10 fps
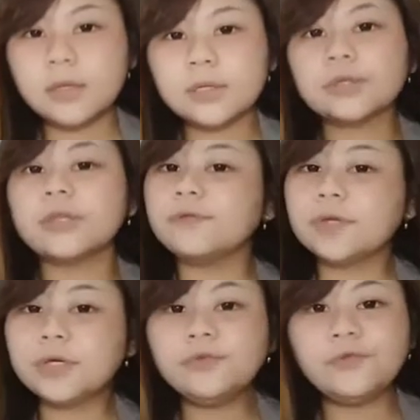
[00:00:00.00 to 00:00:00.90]
Good
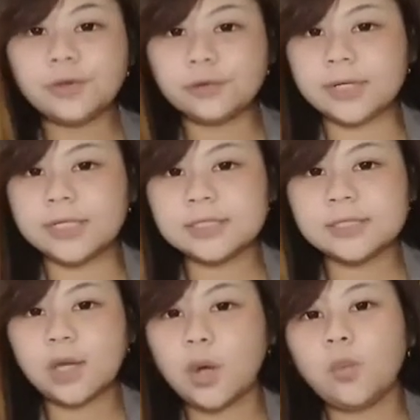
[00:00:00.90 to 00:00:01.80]
afternoon, viewers.
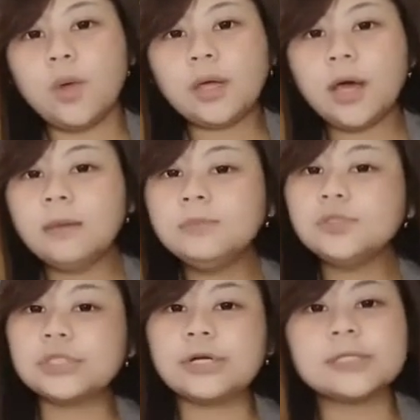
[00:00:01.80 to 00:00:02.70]
Welcome to
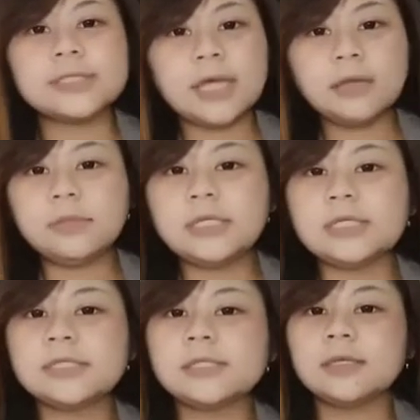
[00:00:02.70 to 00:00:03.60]
your 10
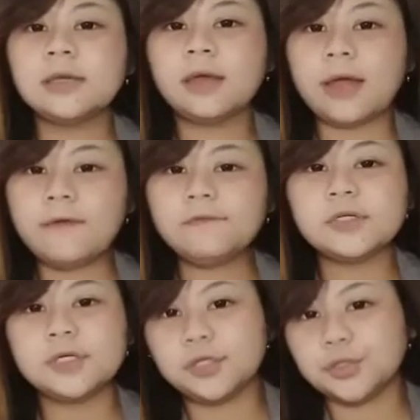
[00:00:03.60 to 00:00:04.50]
minutes
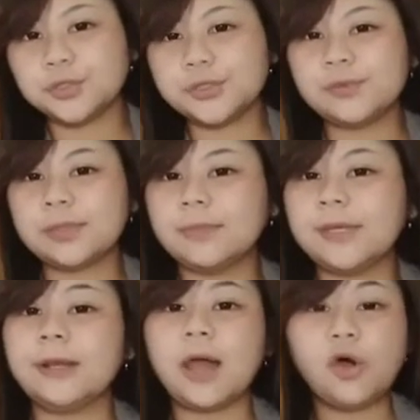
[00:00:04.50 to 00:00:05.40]
afternoon news with me,
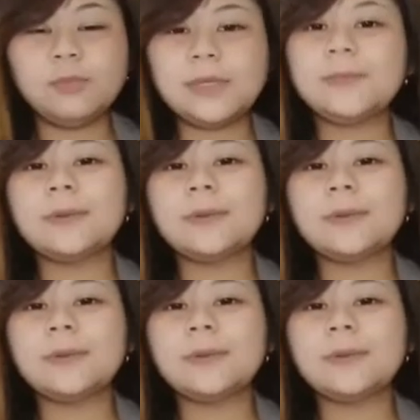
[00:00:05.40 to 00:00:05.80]
Naomi.